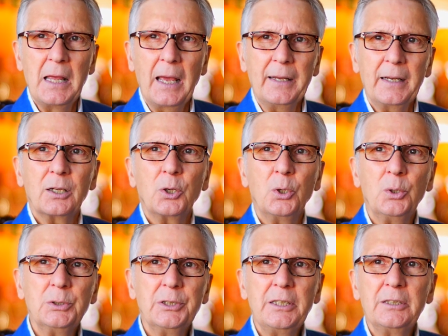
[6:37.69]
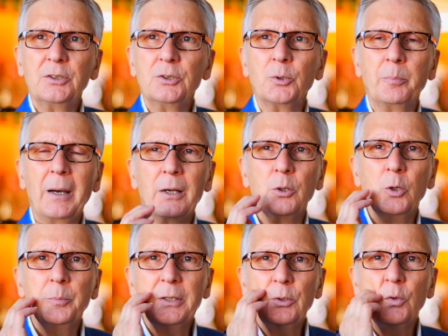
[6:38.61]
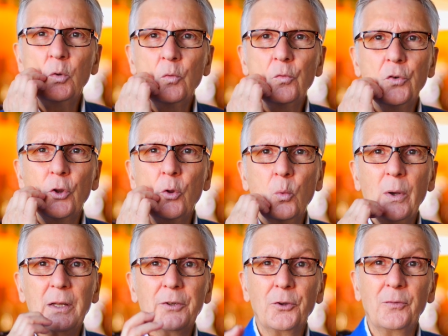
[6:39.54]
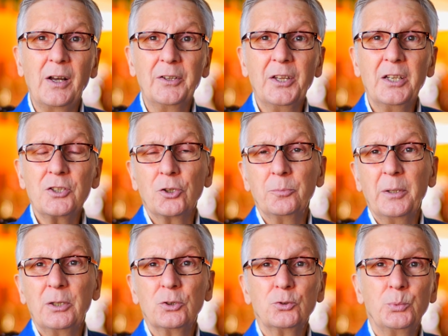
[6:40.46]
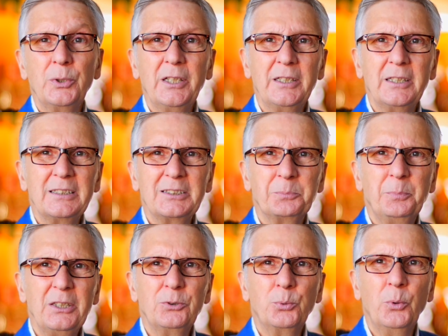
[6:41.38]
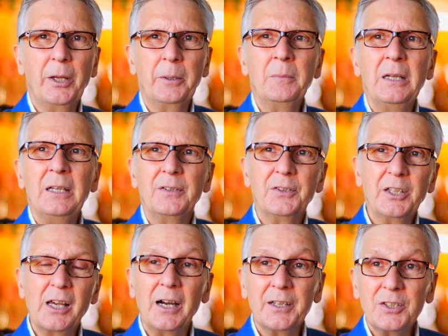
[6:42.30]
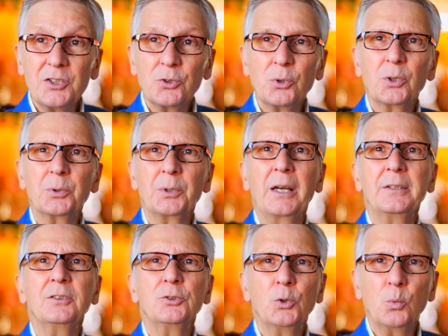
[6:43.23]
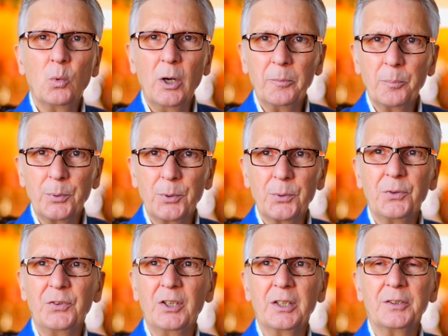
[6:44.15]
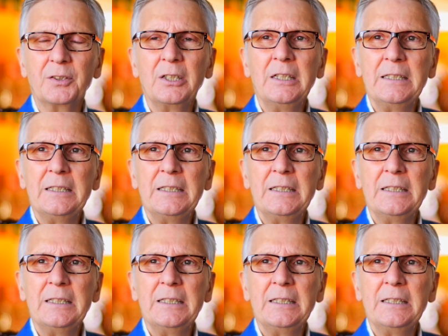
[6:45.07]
And I call it the battle for the wealth of our nation, because really it's between the aristocrat, the 1%,